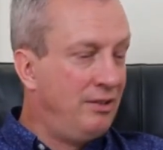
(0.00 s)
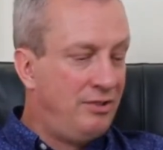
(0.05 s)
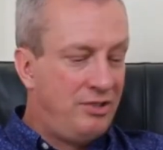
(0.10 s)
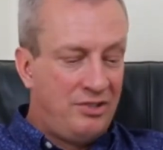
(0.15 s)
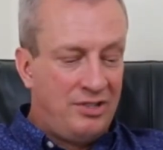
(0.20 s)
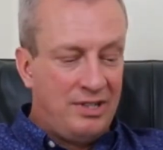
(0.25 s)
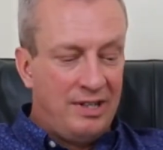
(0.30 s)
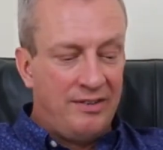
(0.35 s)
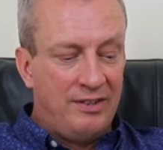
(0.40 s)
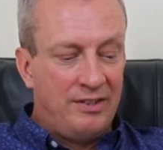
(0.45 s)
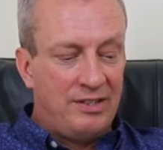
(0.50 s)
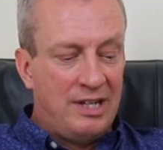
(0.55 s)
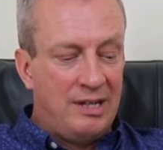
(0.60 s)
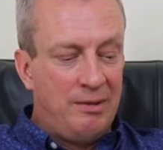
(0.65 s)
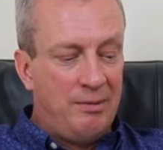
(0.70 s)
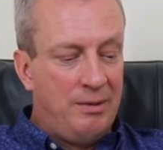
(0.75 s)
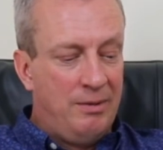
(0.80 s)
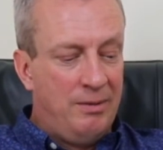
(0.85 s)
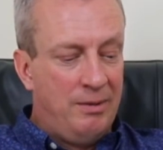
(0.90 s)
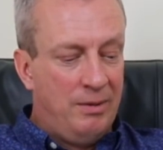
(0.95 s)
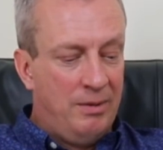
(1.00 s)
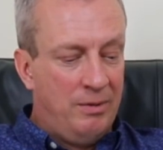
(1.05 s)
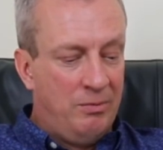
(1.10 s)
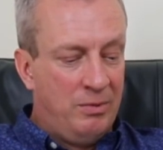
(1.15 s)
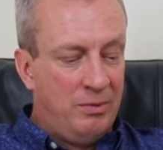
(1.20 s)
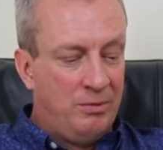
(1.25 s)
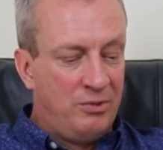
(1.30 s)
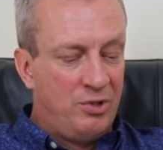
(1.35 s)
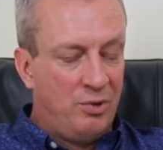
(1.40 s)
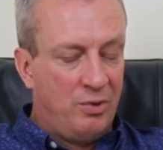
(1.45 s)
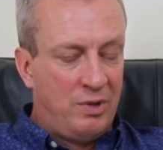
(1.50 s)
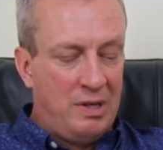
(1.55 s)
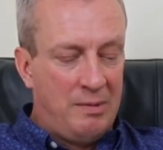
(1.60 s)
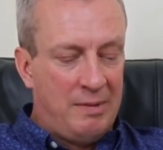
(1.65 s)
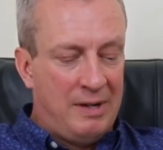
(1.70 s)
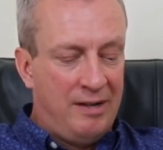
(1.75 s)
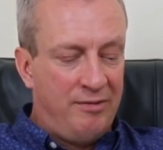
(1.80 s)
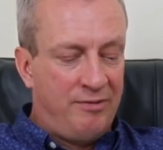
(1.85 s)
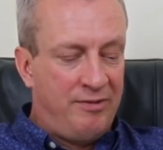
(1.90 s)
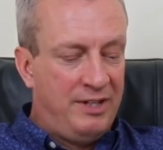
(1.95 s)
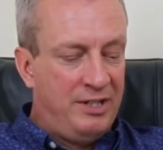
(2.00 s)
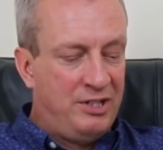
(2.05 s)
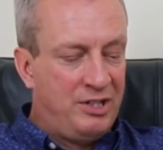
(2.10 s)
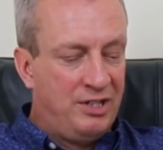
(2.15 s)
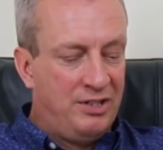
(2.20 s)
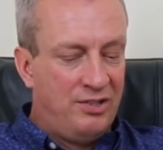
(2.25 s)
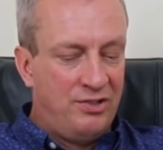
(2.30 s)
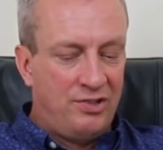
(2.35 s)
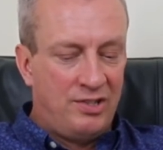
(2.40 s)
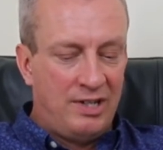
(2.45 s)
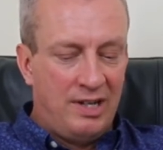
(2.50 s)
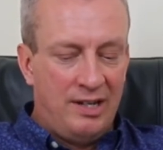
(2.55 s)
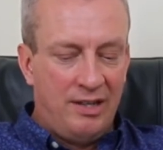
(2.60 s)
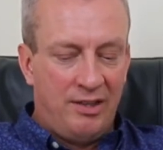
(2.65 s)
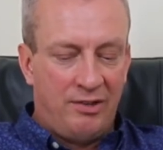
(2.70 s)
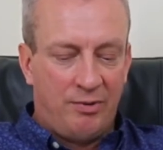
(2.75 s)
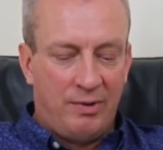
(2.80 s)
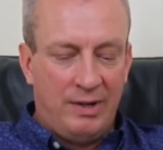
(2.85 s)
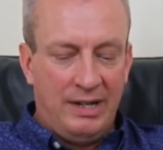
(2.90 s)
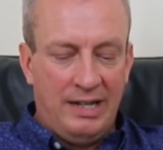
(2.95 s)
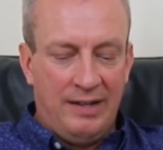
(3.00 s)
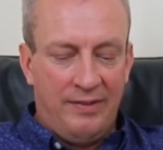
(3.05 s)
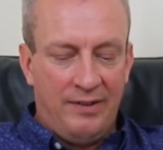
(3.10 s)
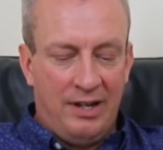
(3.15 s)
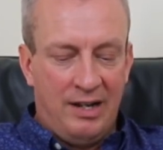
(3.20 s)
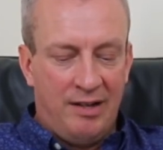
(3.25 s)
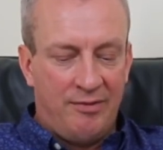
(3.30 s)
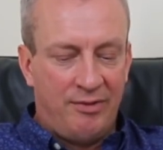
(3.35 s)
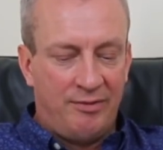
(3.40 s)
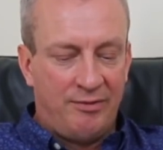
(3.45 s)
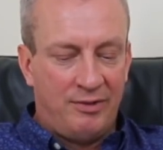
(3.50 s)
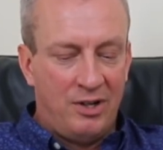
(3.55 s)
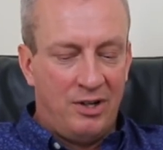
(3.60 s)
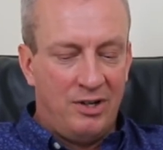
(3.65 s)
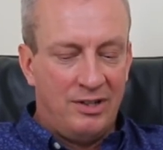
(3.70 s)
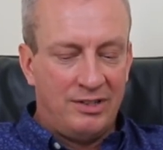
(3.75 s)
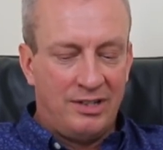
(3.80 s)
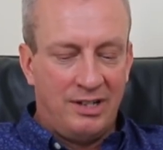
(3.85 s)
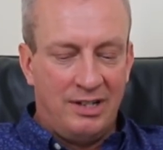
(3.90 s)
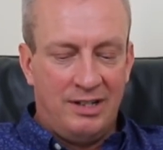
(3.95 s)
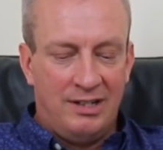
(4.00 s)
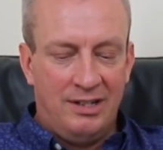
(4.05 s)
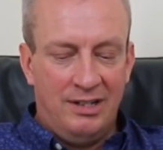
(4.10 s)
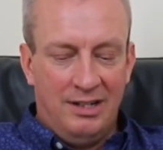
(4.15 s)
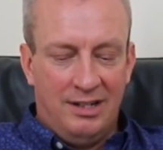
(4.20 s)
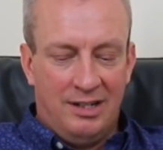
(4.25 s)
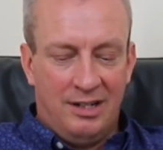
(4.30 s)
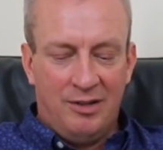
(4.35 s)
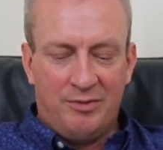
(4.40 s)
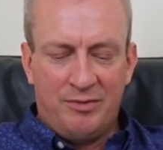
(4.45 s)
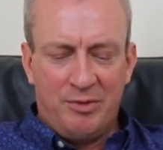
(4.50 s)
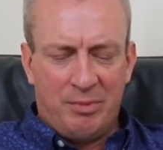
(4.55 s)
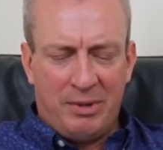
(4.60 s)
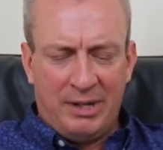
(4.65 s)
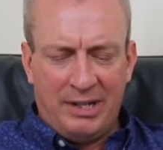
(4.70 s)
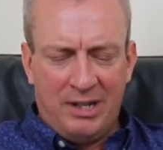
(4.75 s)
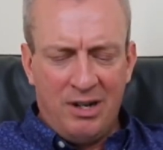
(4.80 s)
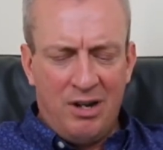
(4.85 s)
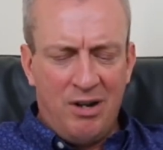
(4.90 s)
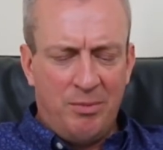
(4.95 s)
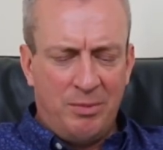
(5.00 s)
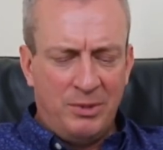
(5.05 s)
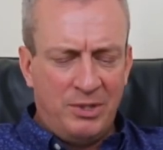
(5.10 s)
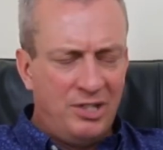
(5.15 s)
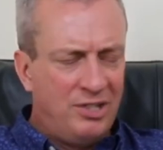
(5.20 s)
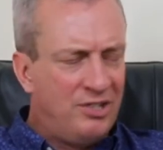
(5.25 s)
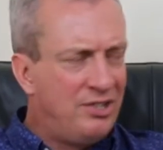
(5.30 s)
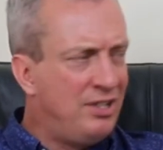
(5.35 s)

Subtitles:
You know, just the other day we were talking about Ephesians 3 and the love of God. And I'll often pray, God, would you